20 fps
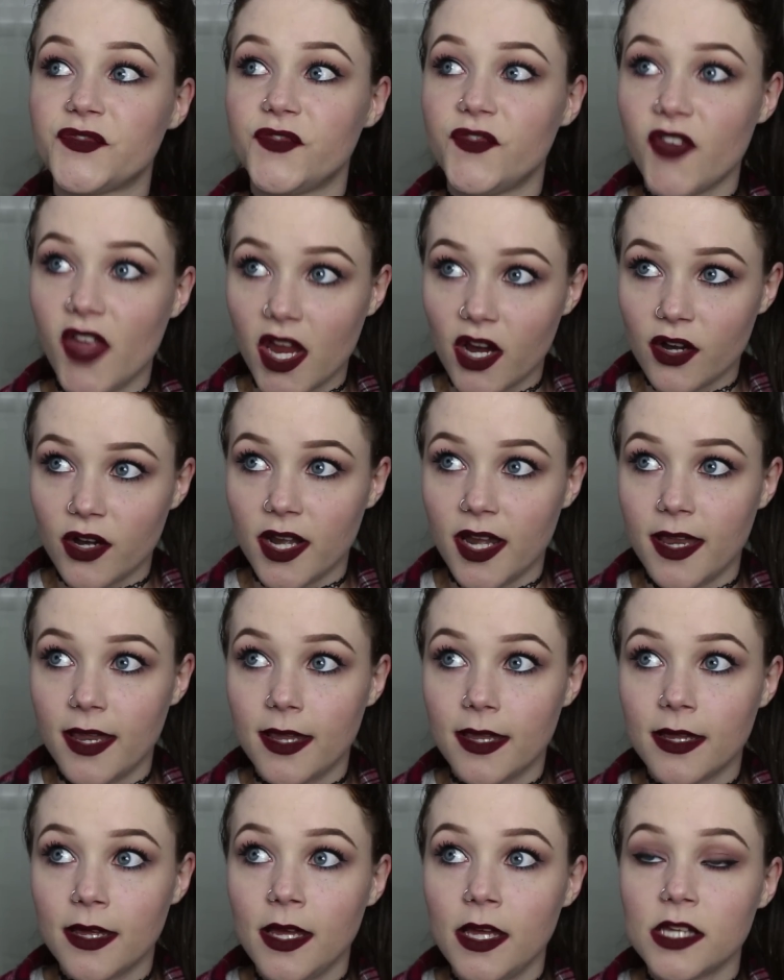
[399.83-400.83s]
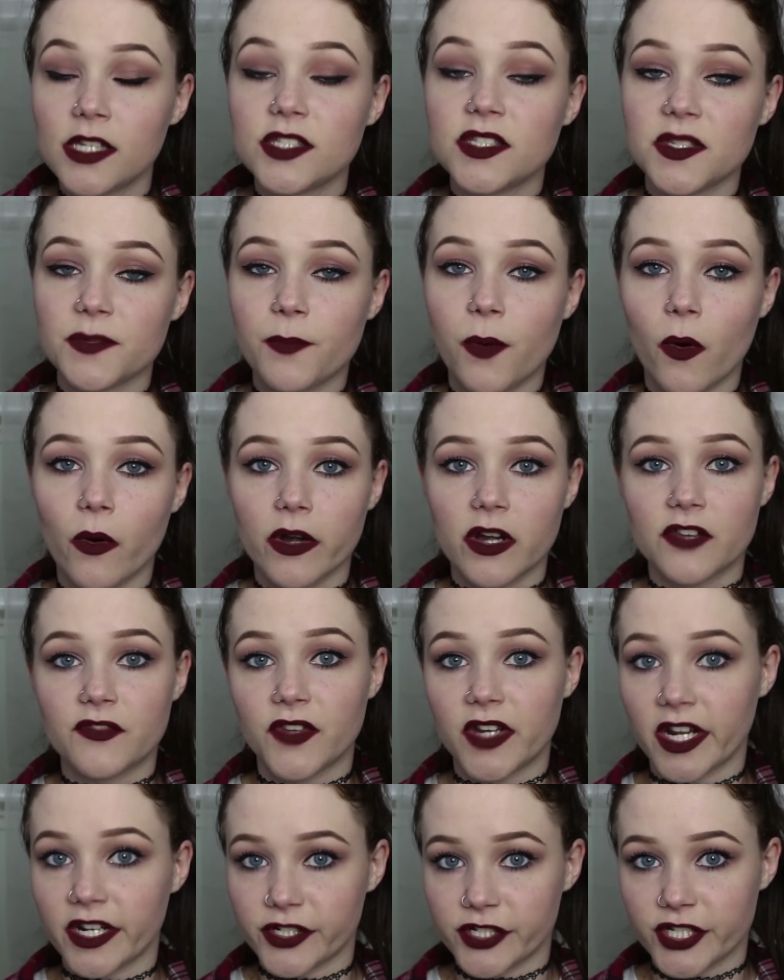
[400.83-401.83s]
very supportive
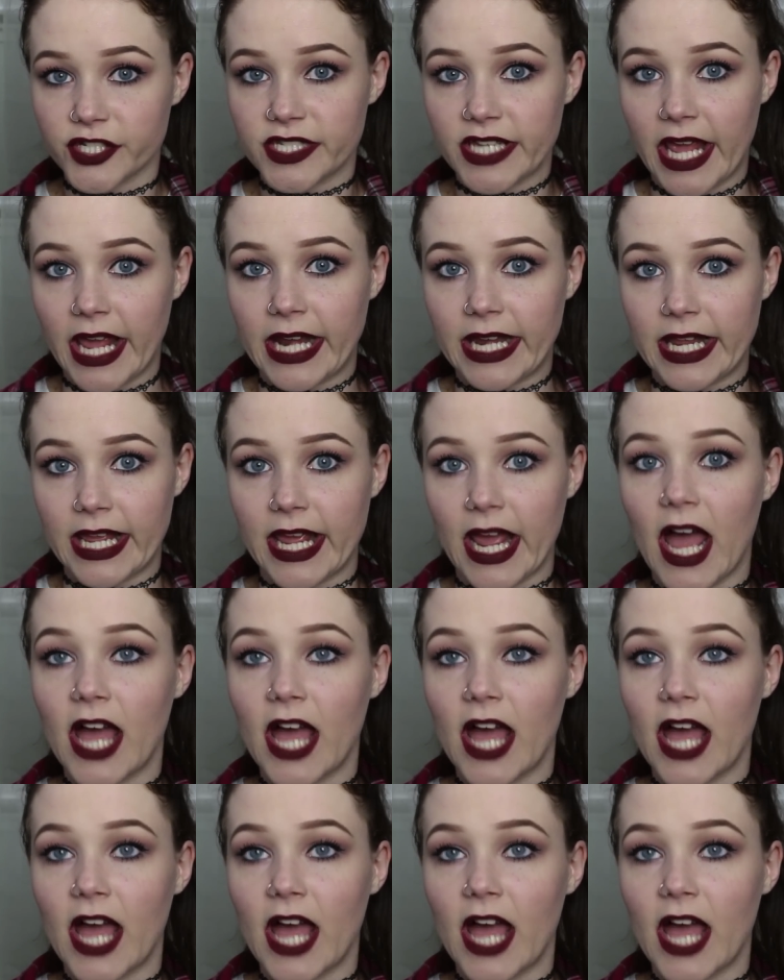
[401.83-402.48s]
and understanding.